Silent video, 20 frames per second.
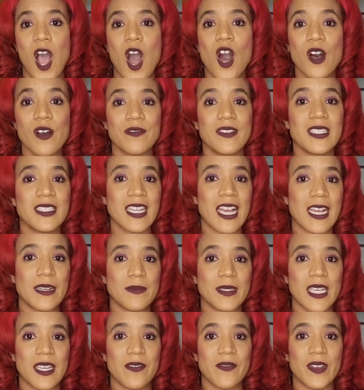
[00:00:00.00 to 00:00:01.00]

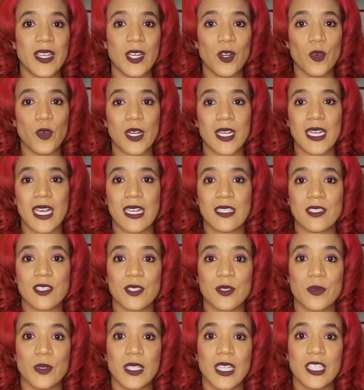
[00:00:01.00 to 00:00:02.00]
Oftentimes, event
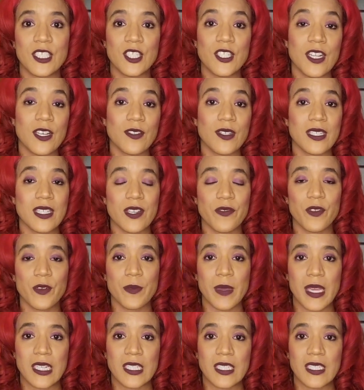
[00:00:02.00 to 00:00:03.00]
organizers will let you know this
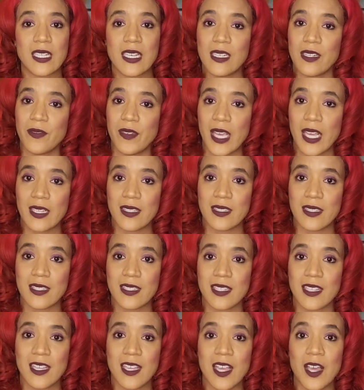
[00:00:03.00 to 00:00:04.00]
information in advance,